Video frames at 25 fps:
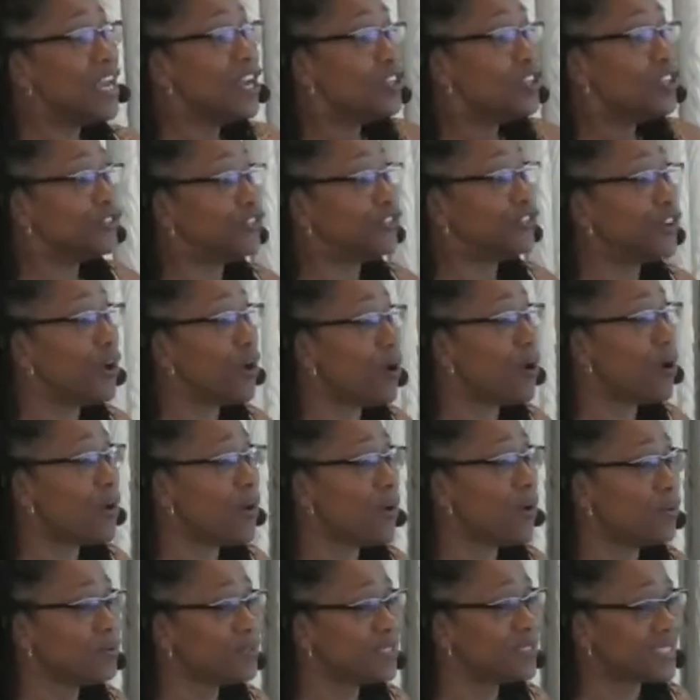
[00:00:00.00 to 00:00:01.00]
Don't
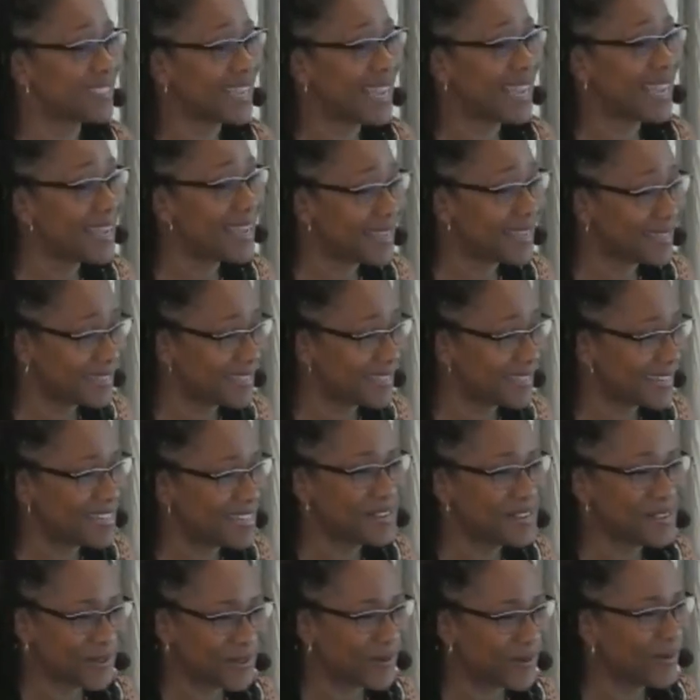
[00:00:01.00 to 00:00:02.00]
stand in
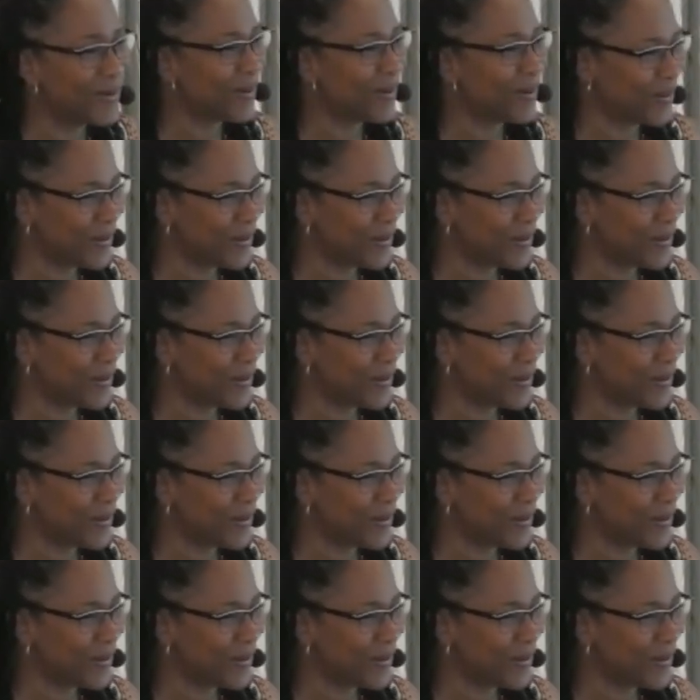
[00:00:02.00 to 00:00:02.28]
your